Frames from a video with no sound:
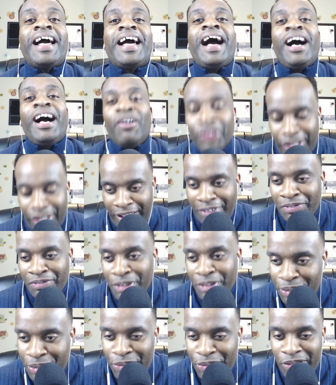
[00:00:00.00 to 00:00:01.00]
out of
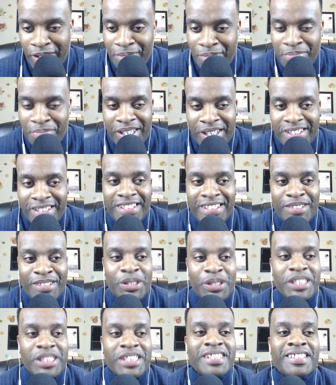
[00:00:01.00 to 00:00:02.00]
the music business
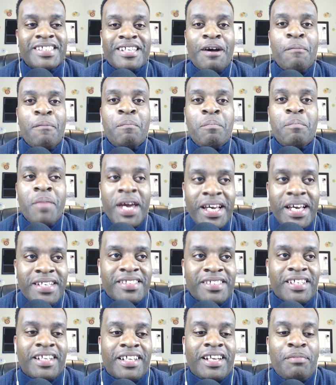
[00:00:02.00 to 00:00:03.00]
which is
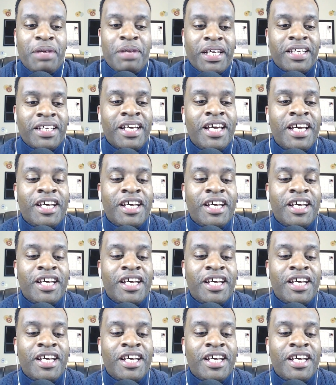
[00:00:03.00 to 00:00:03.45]
amazing i mean